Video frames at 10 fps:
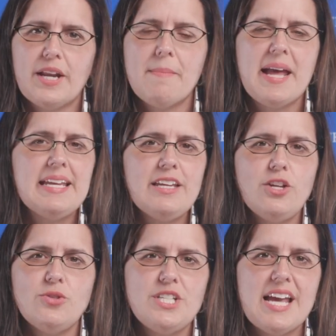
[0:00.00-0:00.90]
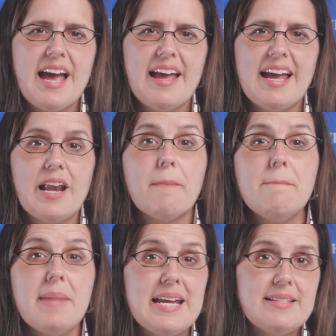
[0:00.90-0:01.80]
in making UTA an
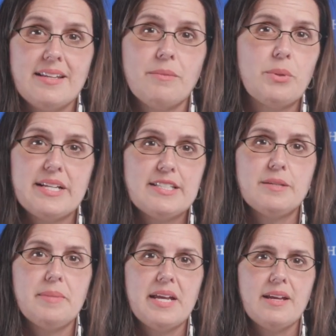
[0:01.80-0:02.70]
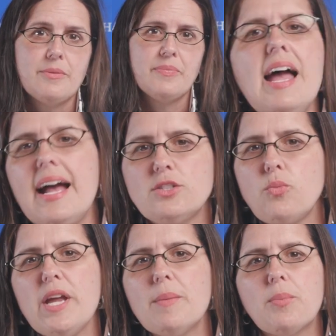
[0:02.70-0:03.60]
amazing place to be. As we